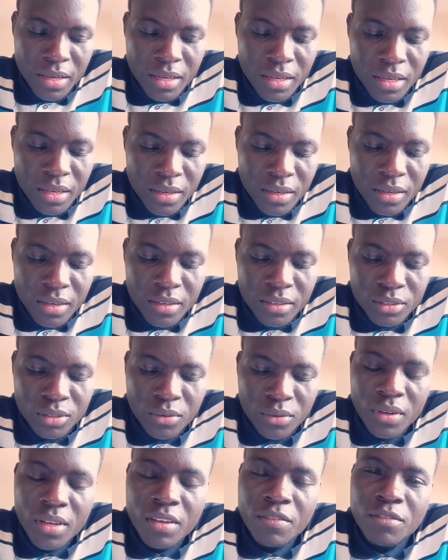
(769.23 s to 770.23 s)
So if
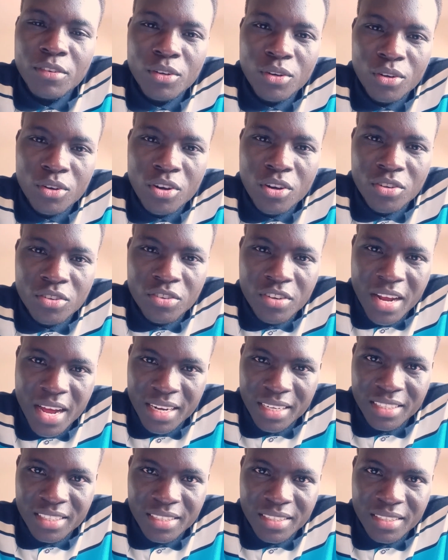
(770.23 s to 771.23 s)
no contract,
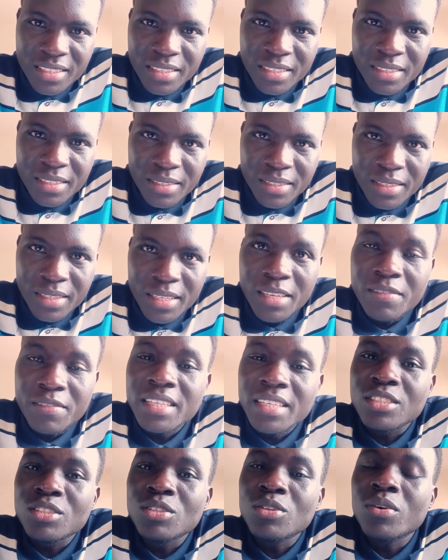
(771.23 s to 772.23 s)
if there's no
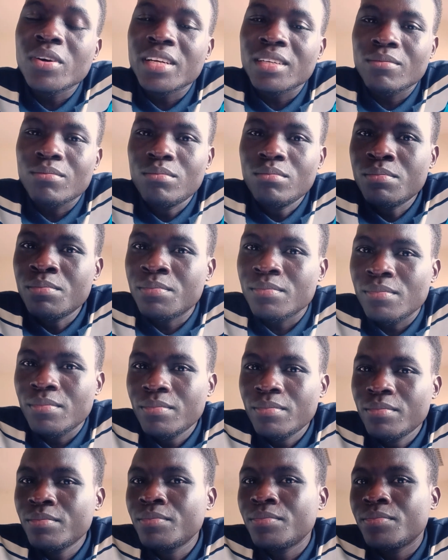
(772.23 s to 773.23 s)

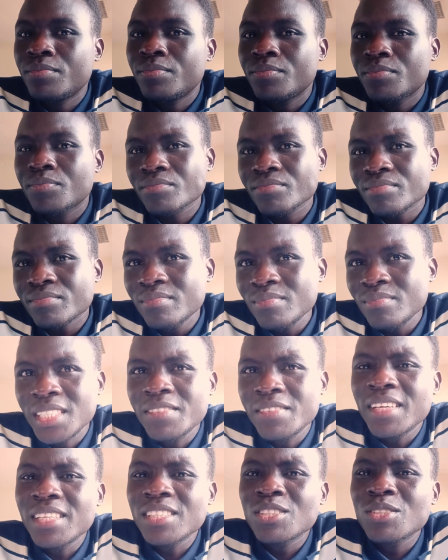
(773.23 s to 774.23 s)
if
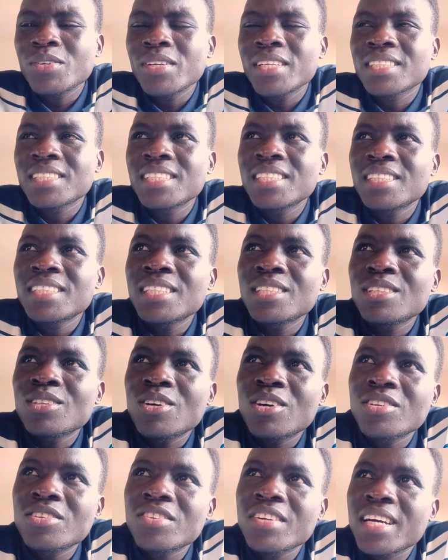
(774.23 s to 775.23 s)
there's no existing
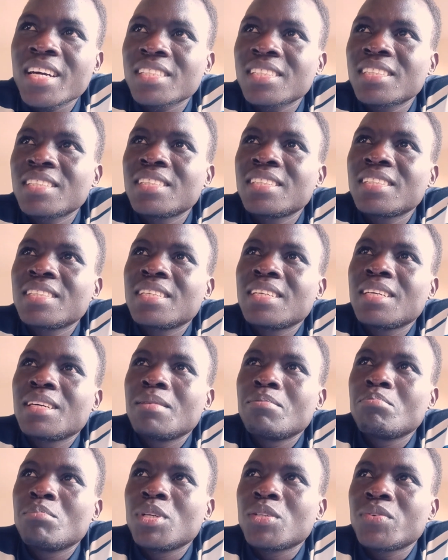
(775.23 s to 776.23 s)
contract
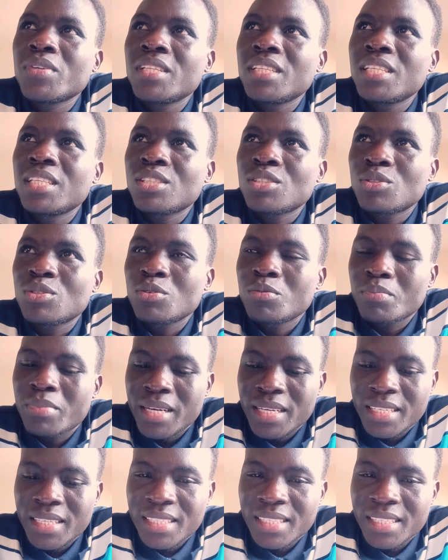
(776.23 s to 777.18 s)
between these two parties,